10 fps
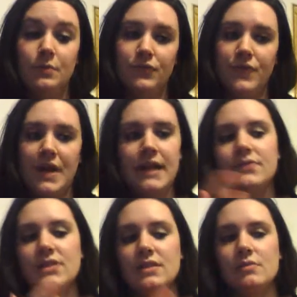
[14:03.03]

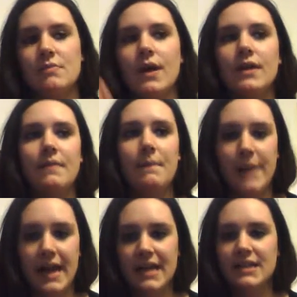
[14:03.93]
brave, smart,
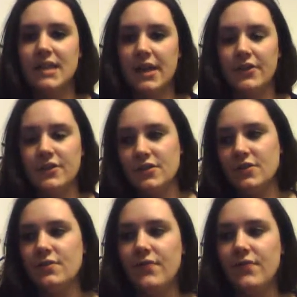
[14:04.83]
badass character